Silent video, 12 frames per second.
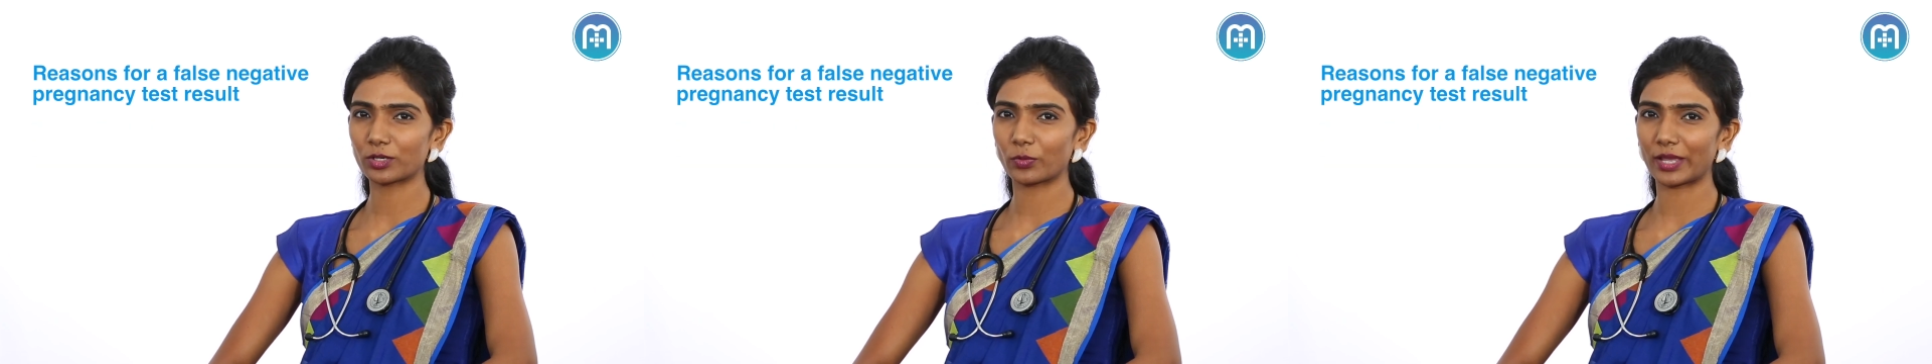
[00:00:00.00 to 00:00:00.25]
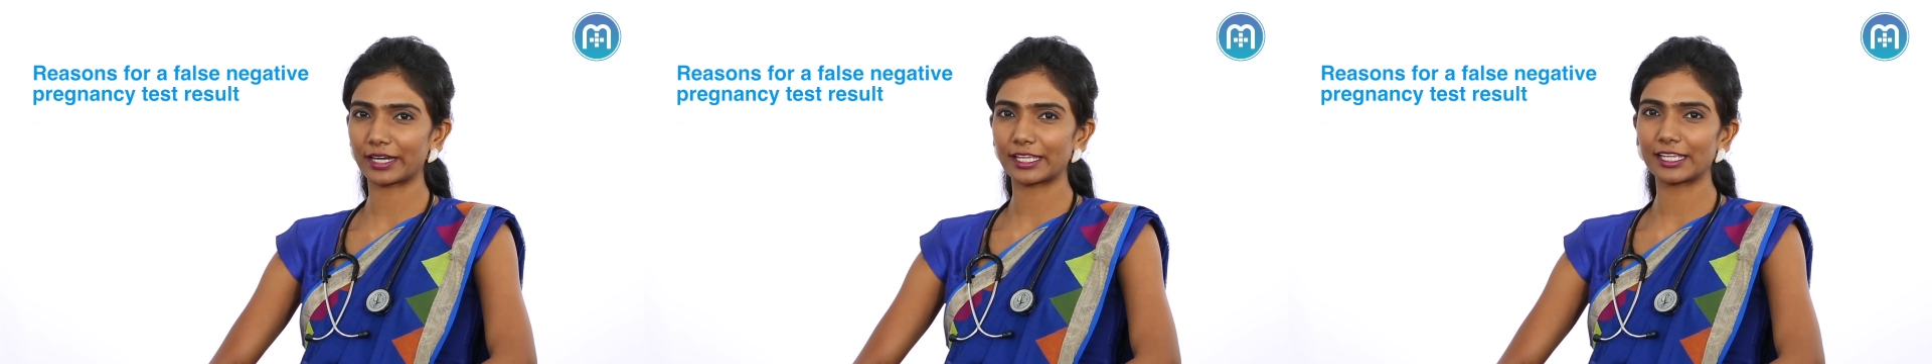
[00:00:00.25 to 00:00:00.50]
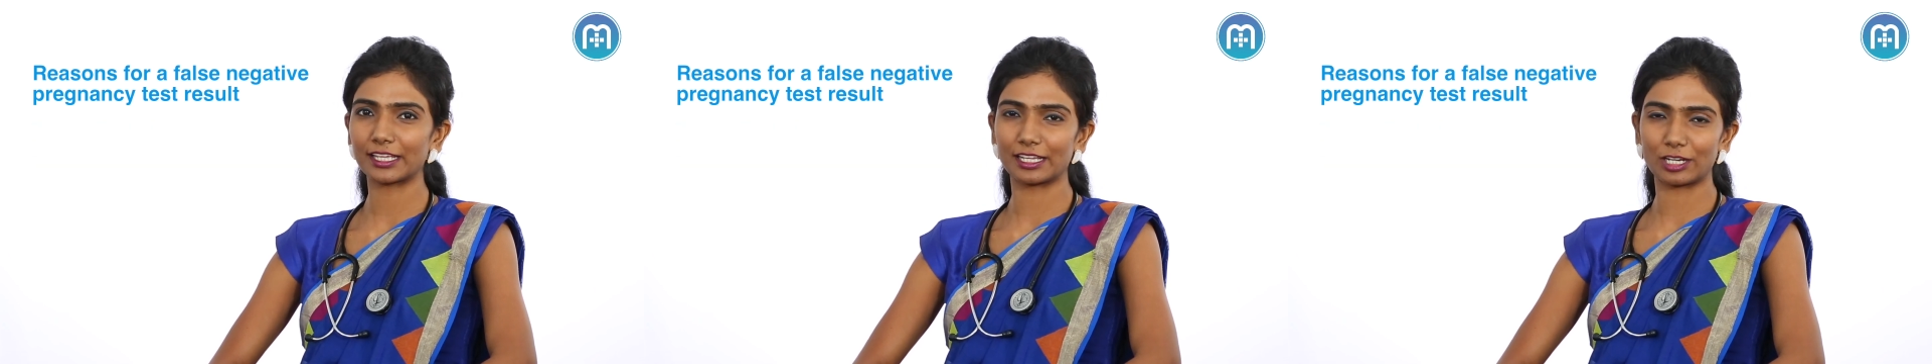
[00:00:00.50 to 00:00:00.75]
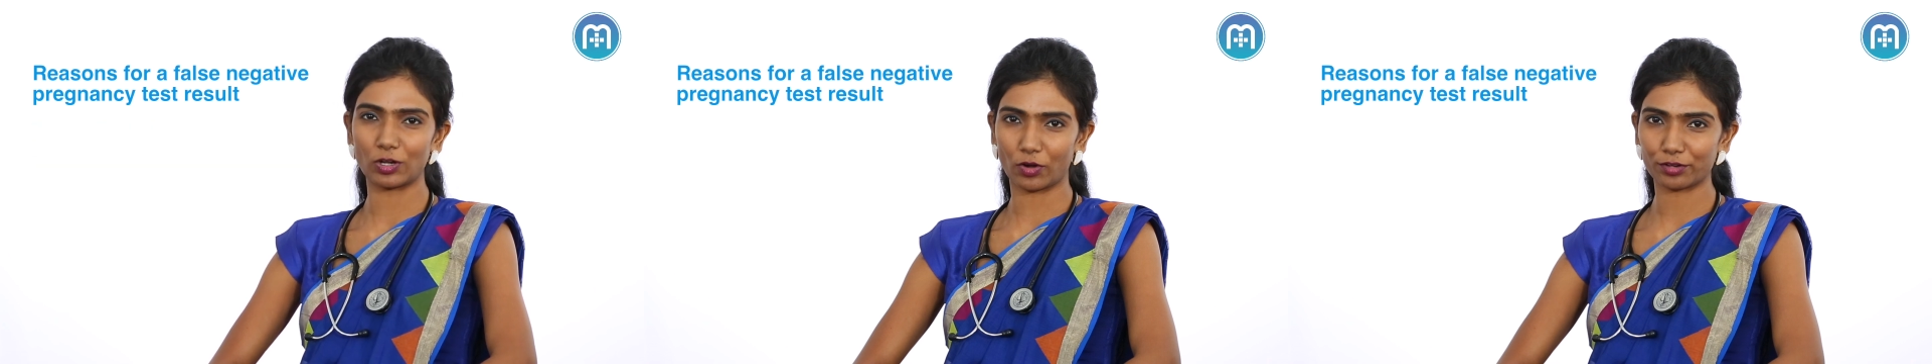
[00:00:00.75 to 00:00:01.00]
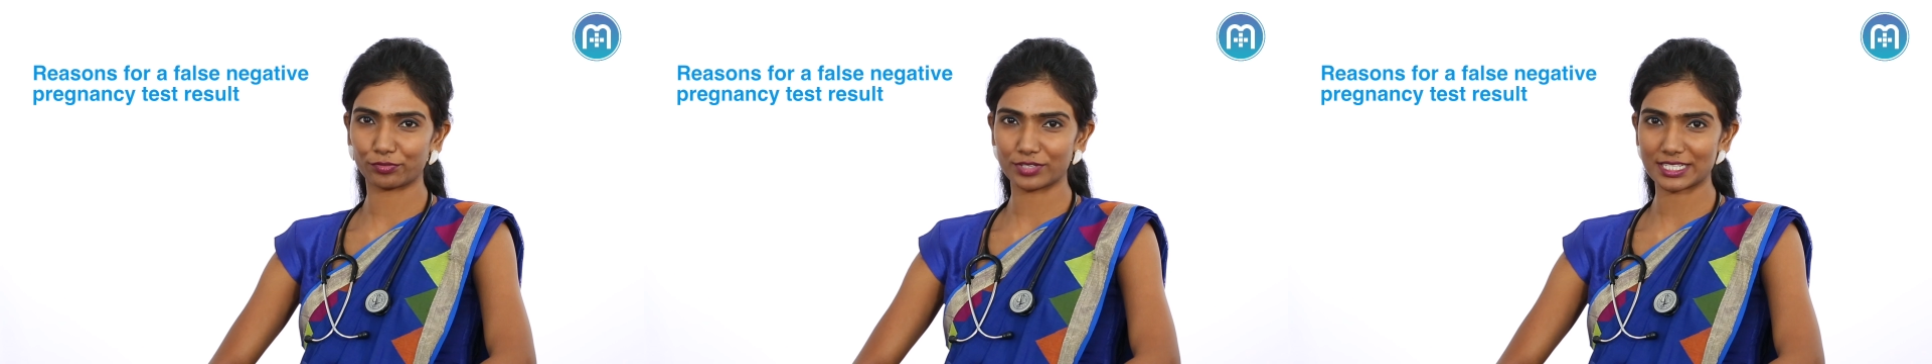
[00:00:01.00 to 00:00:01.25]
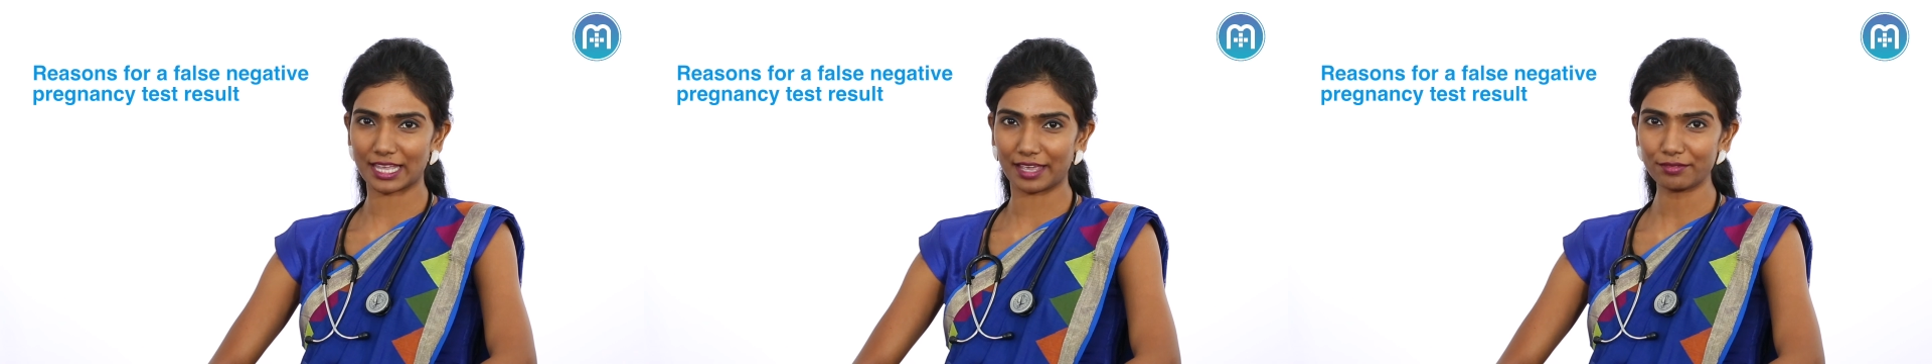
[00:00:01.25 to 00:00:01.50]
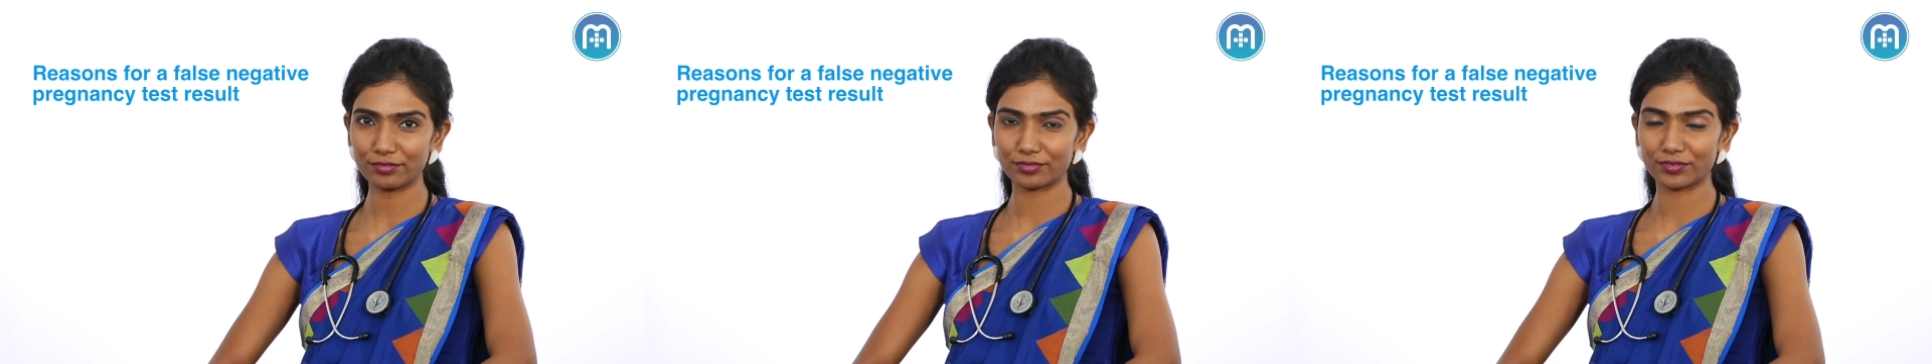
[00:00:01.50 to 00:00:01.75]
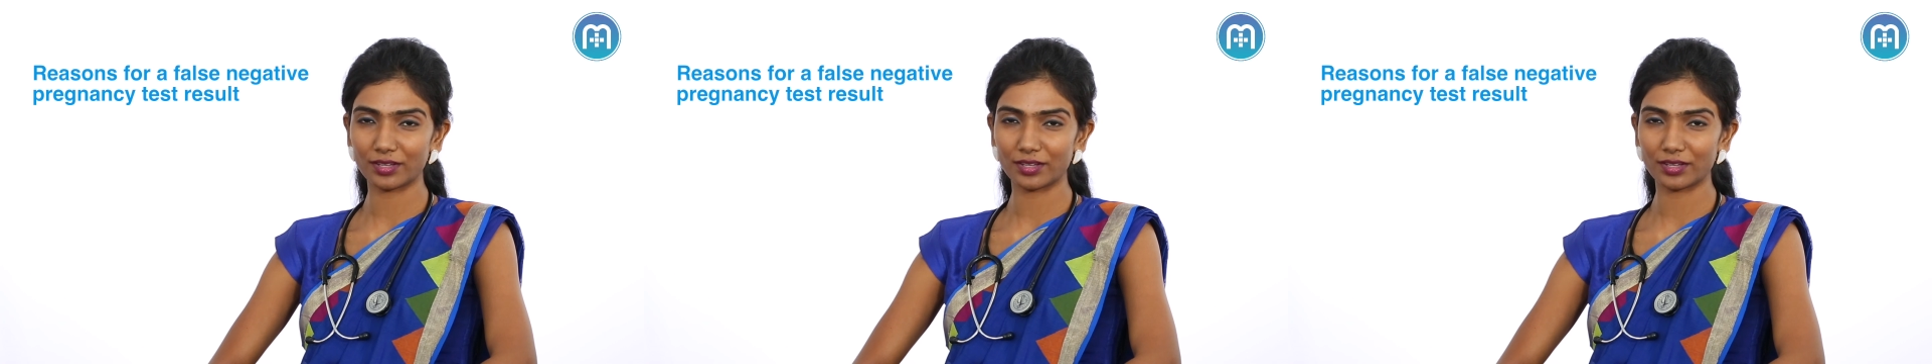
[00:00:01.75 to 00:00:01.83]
query a lot of us have.